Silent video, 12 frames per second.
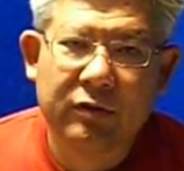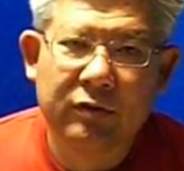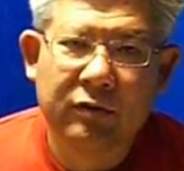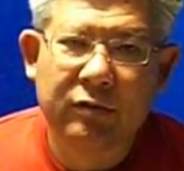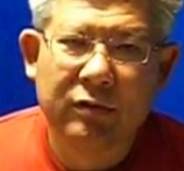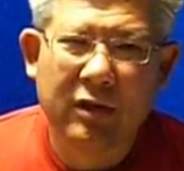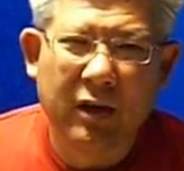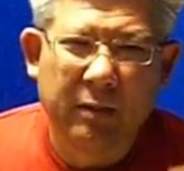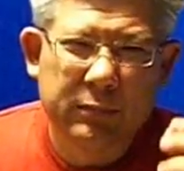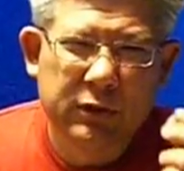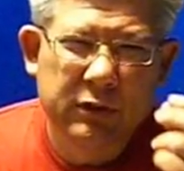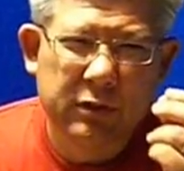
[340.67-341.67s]
to
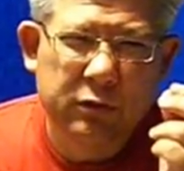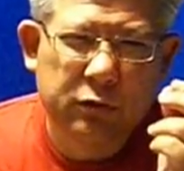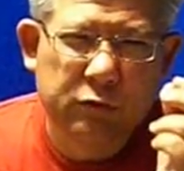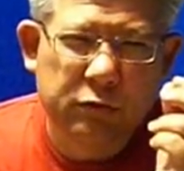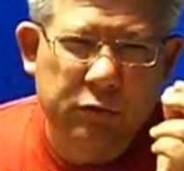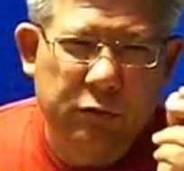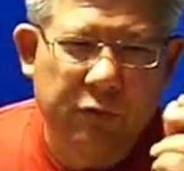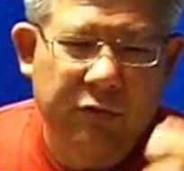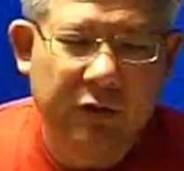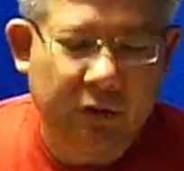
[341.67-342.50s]
come to the truth,